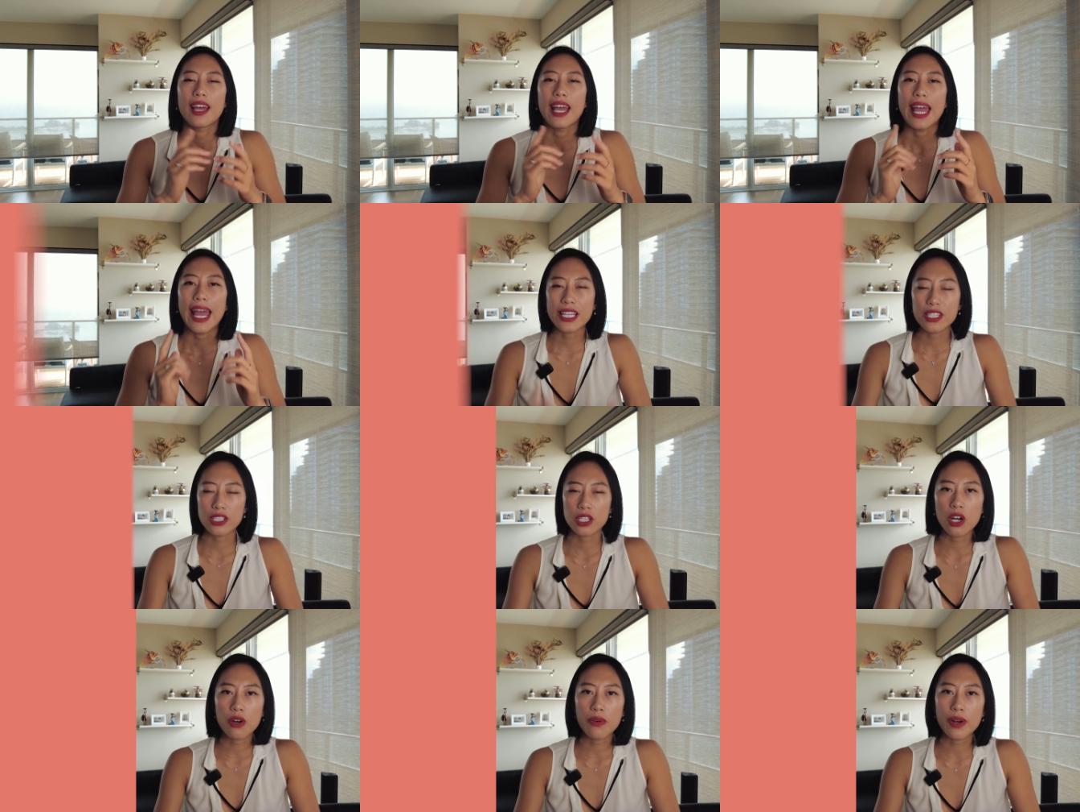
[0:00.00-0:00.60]

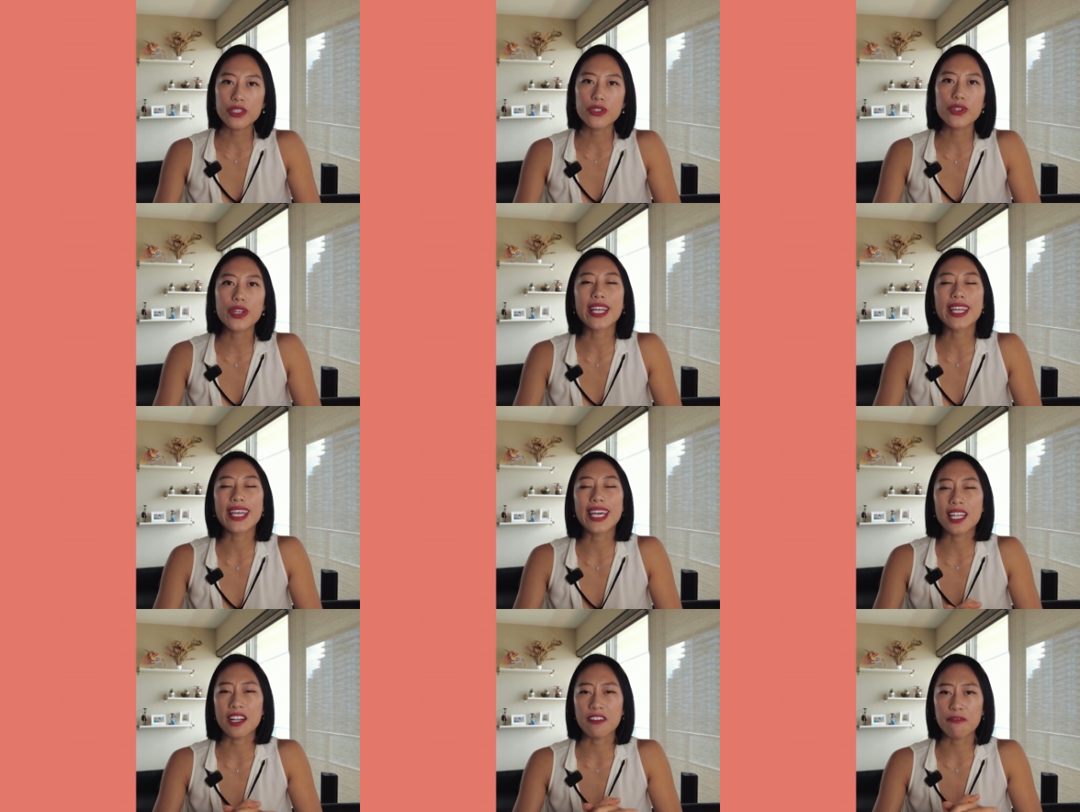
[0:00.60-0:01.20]
as long as you can
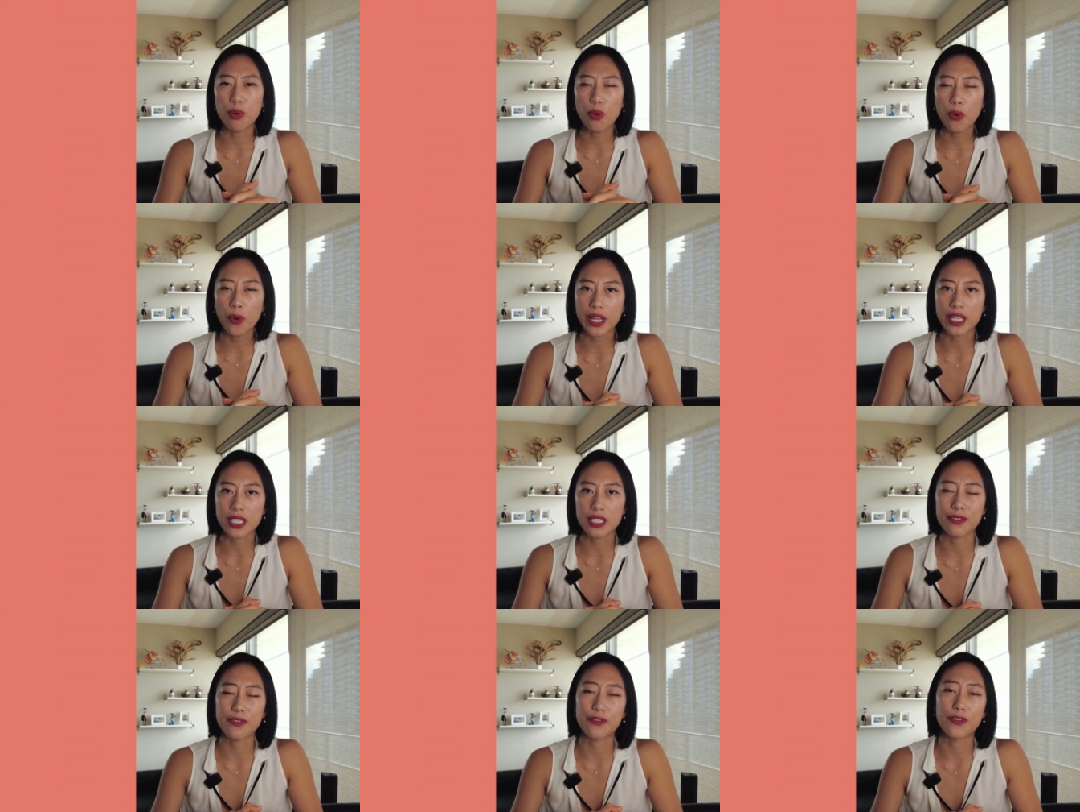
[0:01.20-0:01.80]
get enough
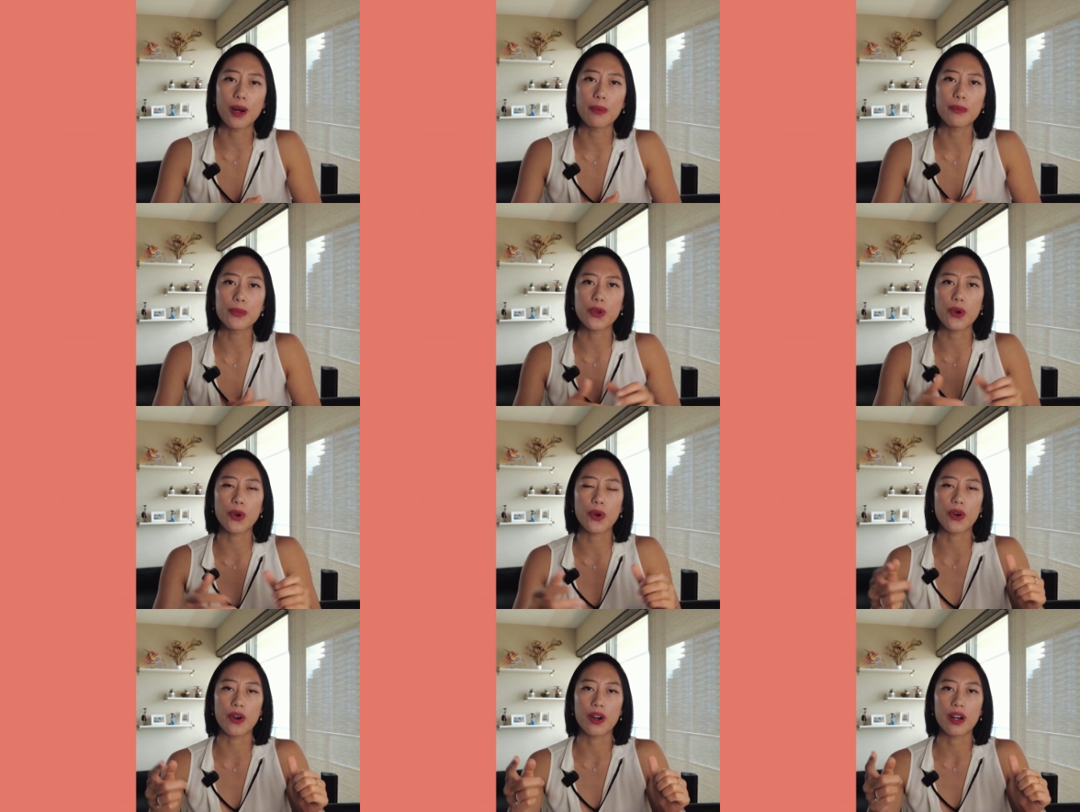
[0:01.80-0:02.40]
points from
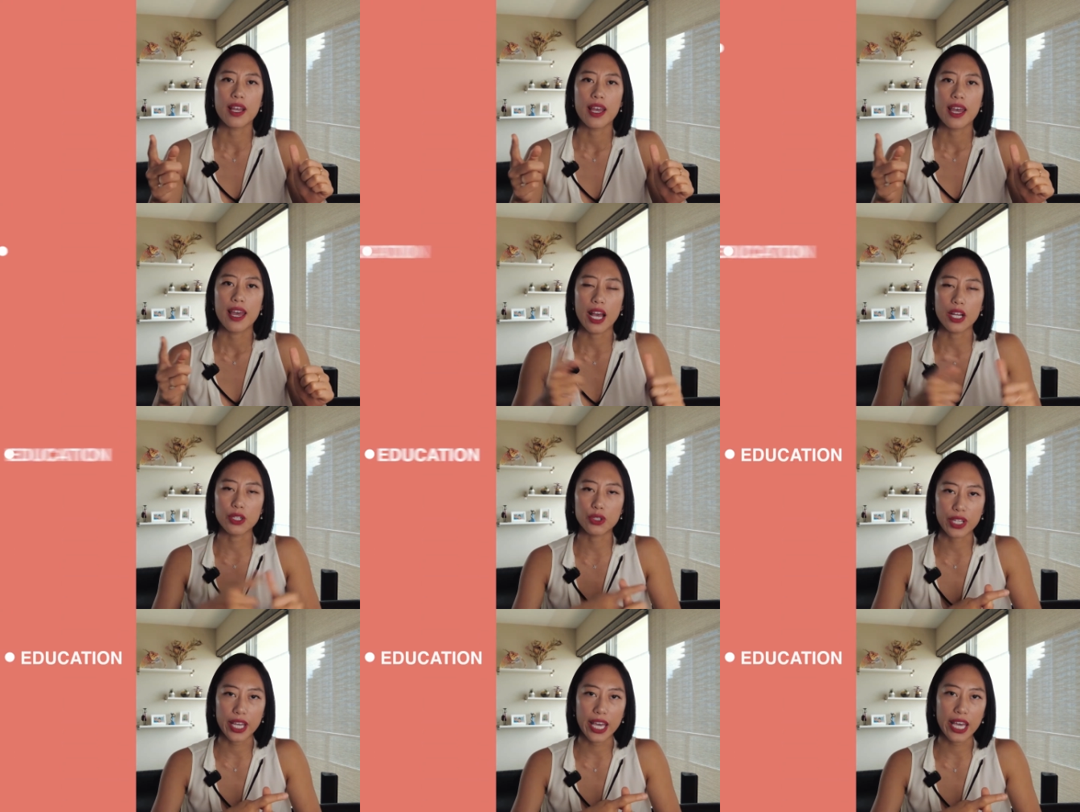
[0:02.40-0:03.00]
your
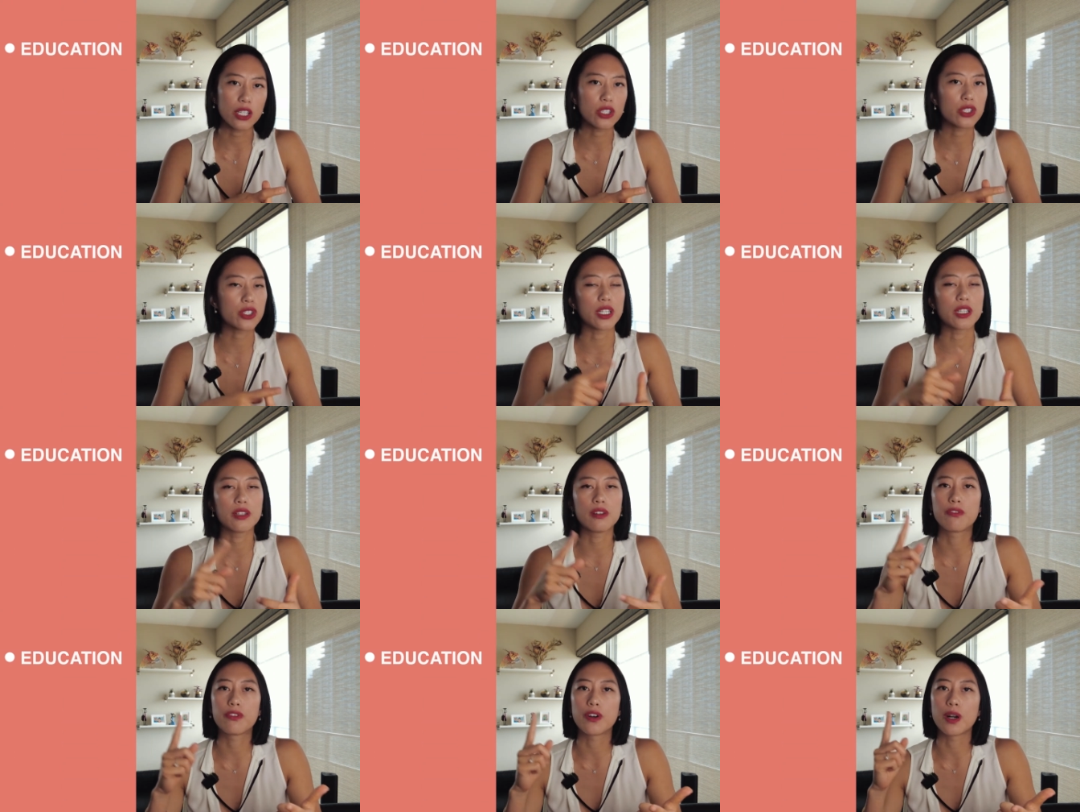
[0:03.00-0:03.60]

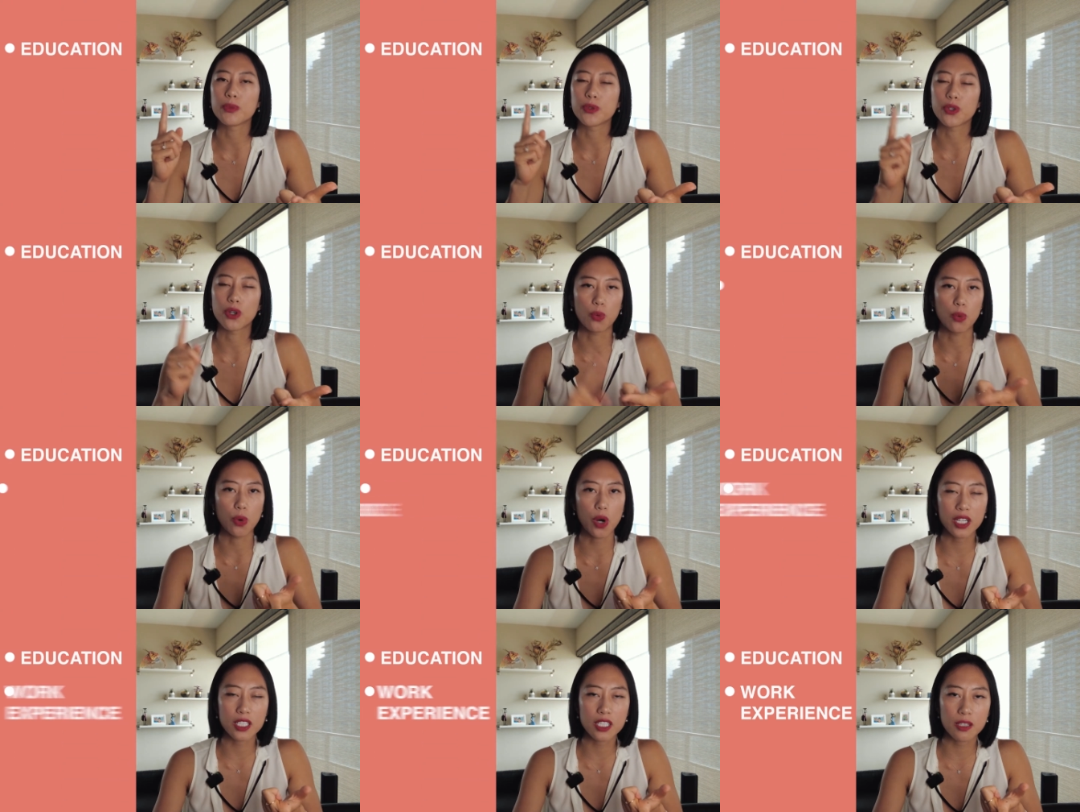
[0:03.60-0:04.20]
education, from your
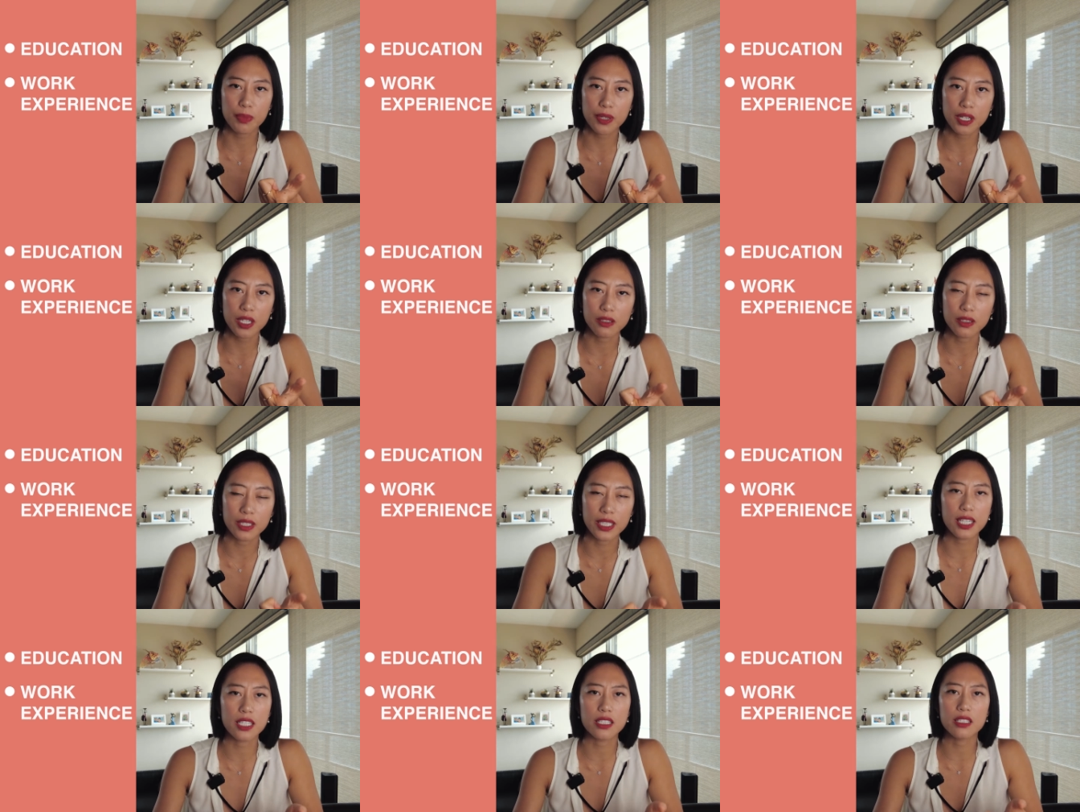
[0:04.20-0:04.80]
work
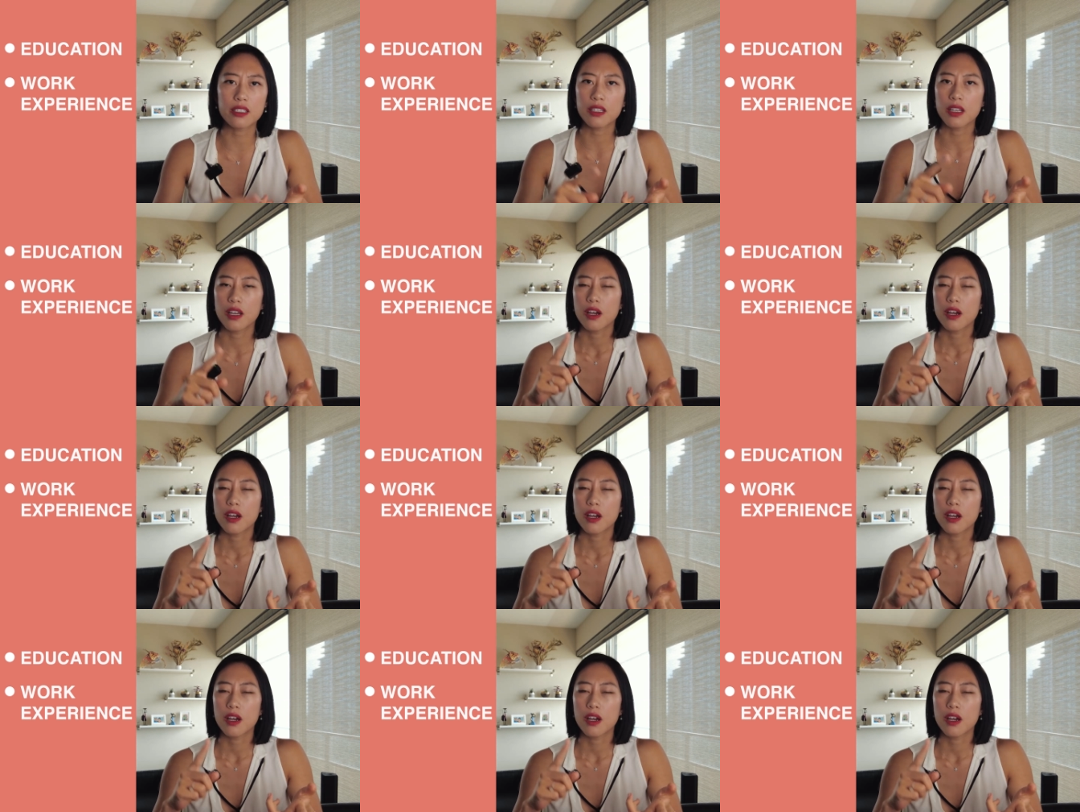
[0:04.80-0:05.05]
experience,